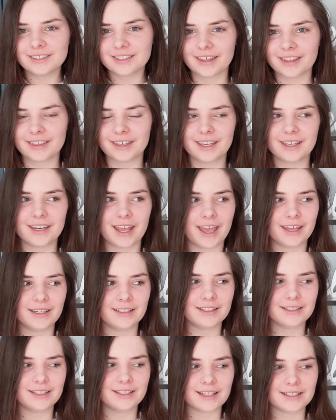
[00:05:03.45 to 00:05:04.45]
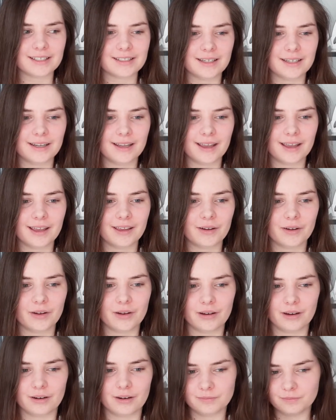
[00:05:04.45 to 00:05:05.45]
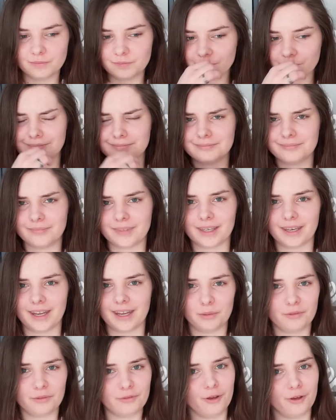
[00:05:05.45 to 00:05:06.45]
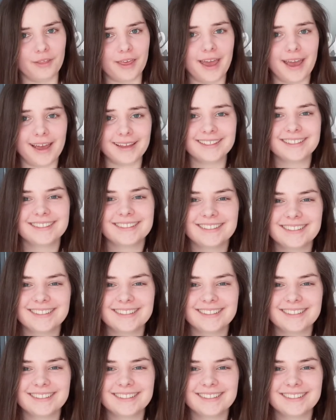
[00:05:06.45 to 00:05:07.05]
I think it ended yesterday or the day before that.